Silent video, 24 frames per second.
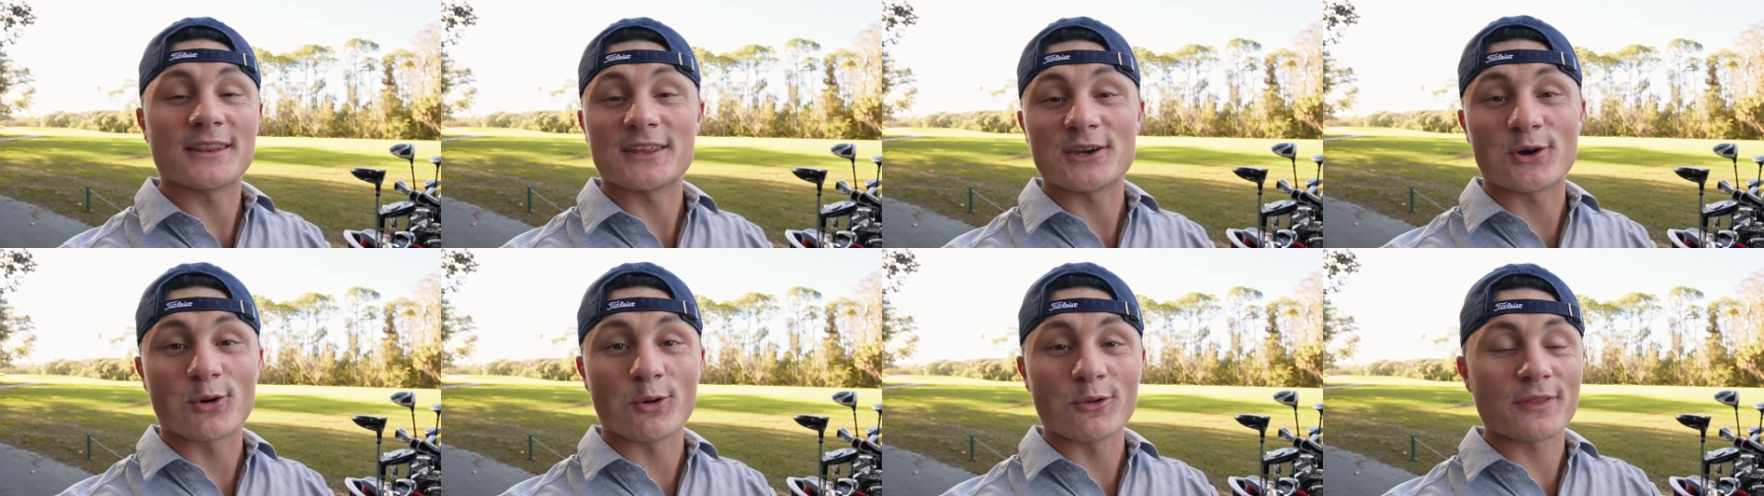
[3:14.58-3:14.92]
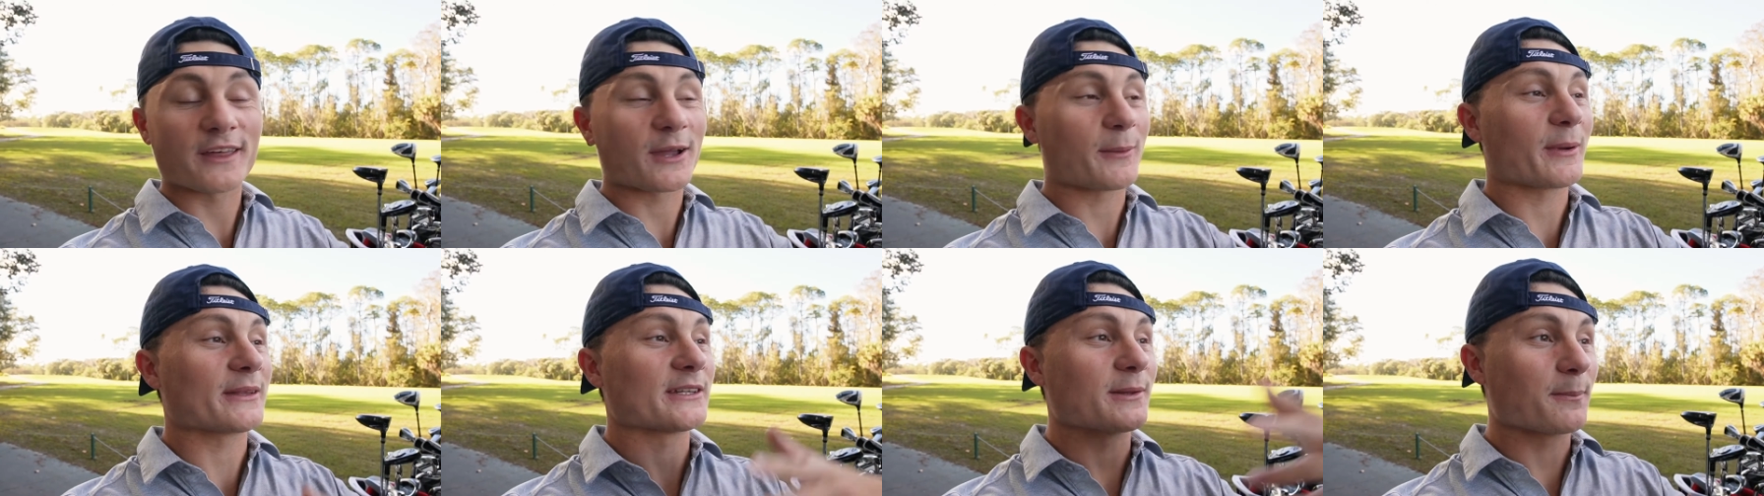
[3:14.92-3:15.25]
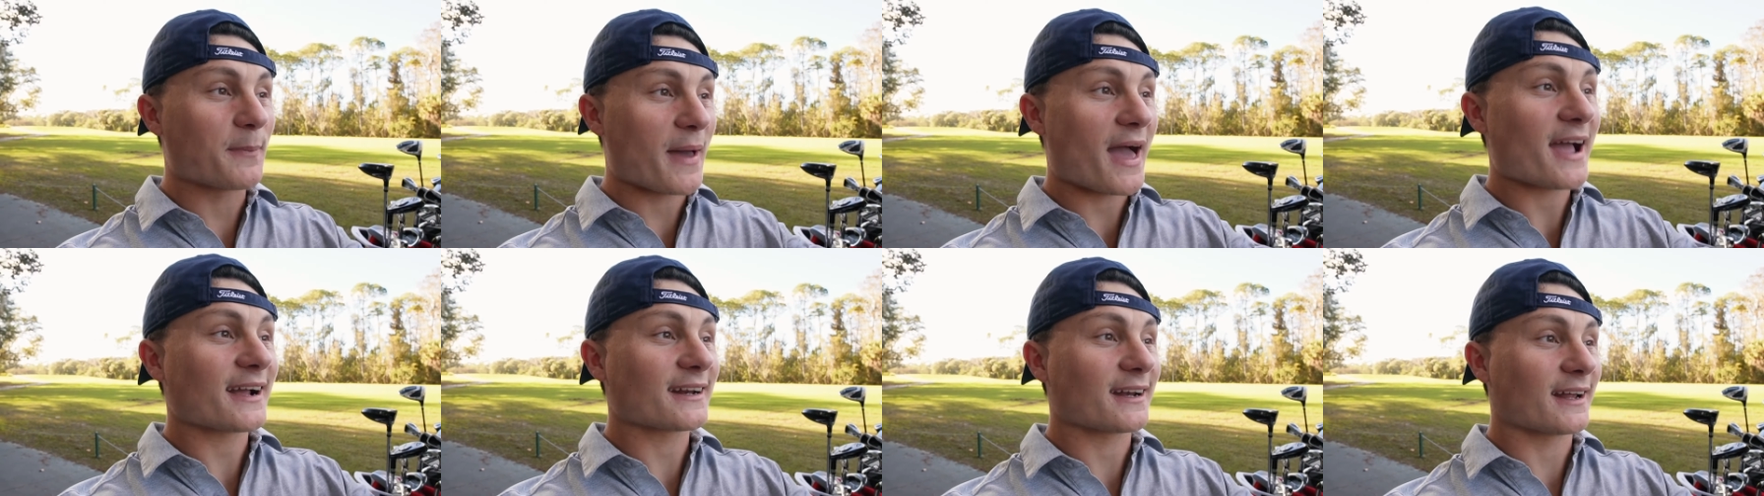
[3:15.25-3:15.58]
the cool thing about the
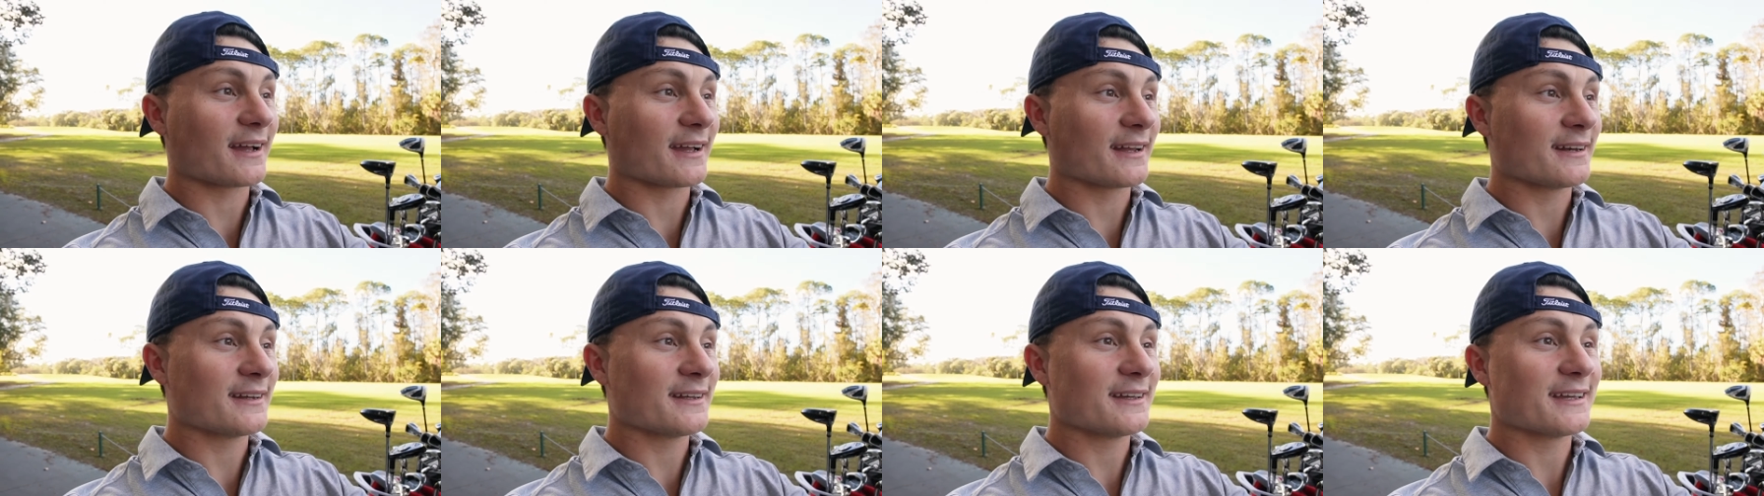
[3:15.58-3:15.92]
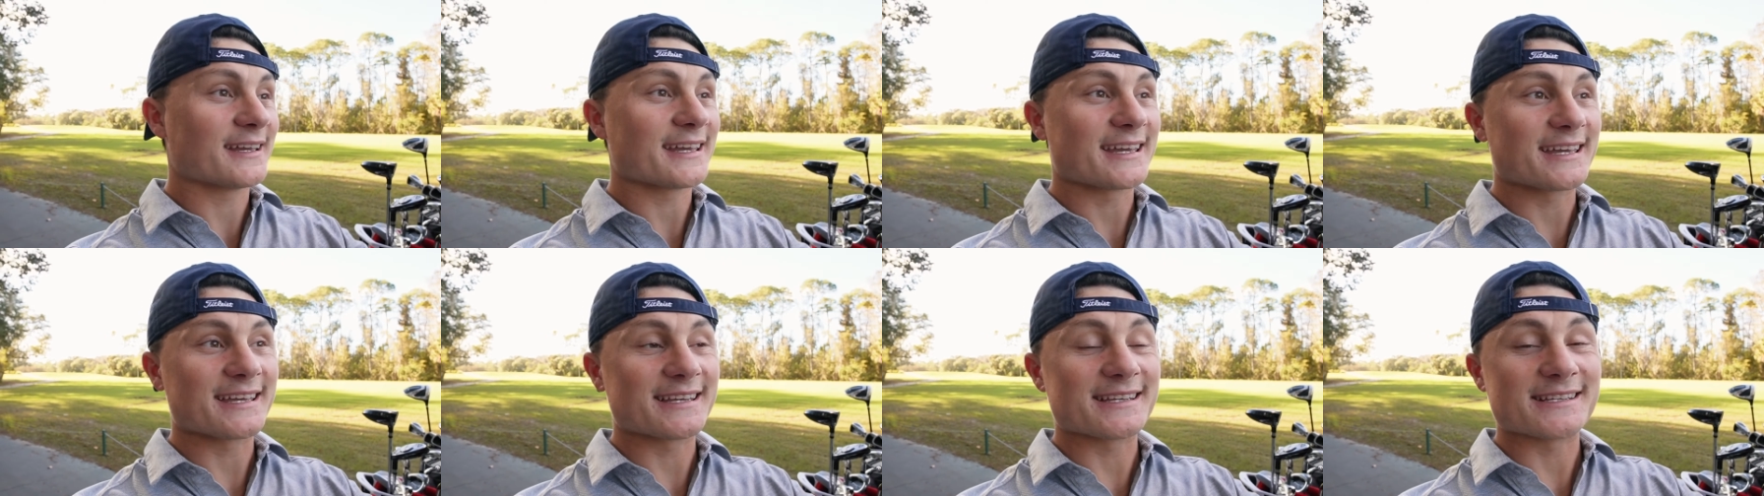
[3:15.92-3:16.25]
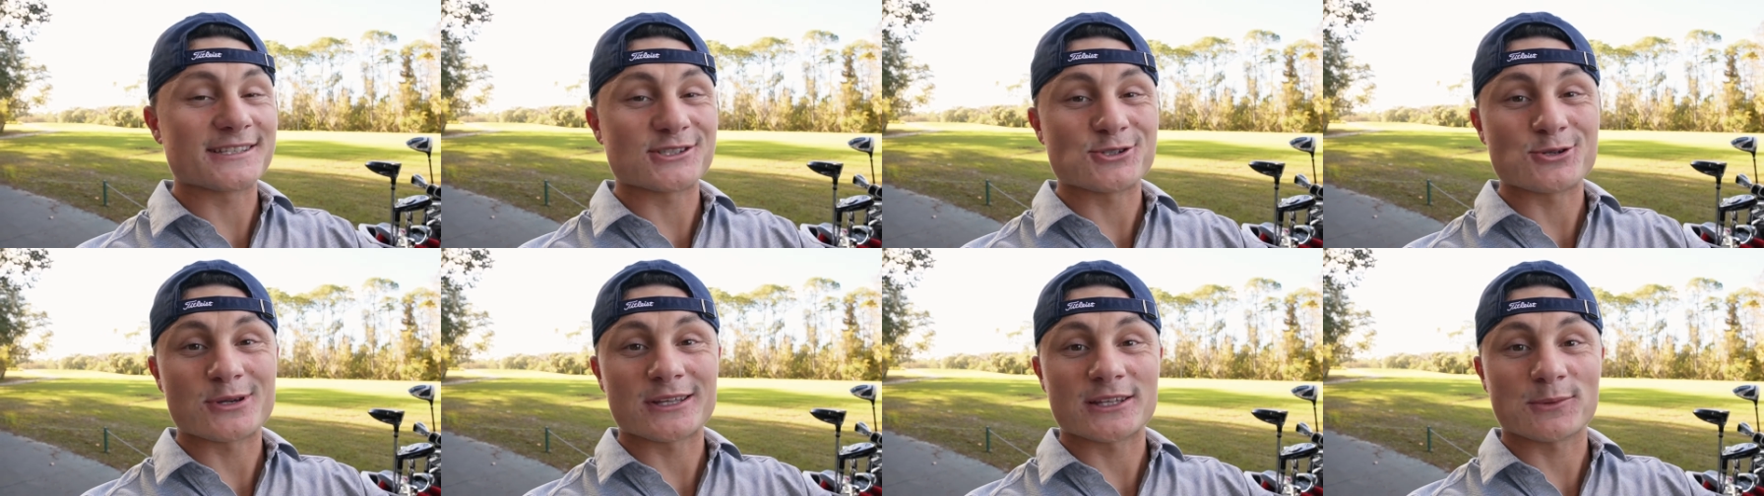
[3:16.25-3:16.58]
back nine is
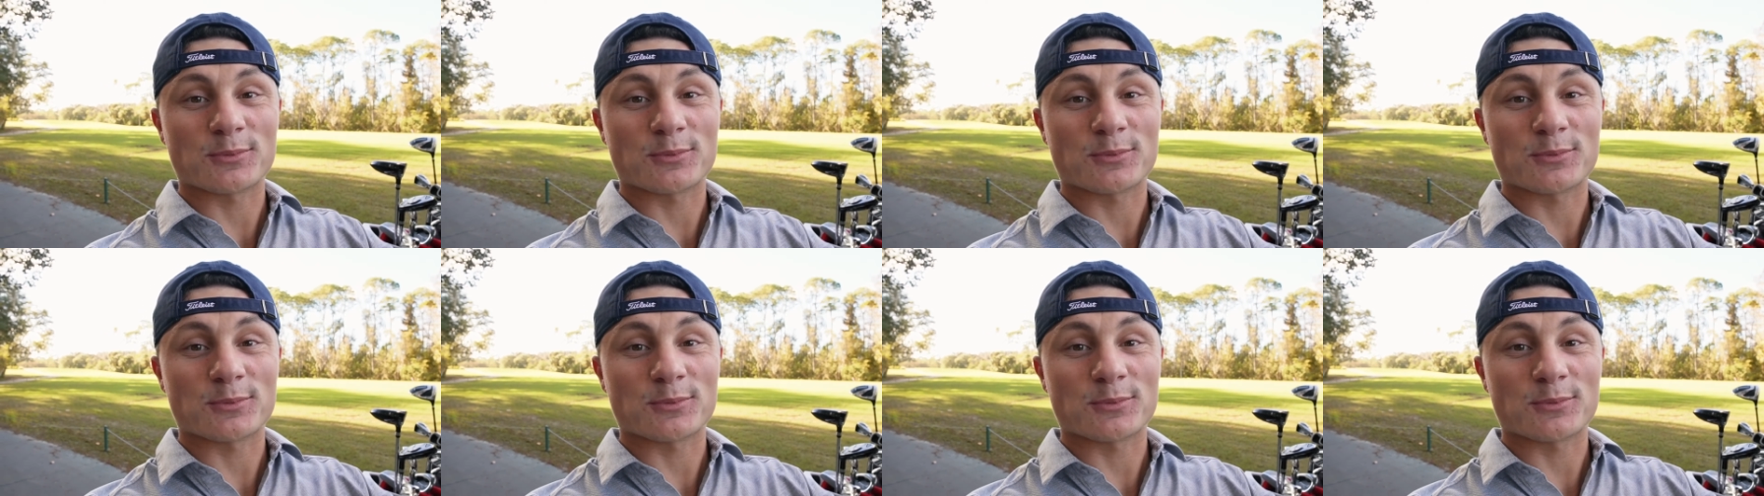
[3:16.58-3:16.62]
you get to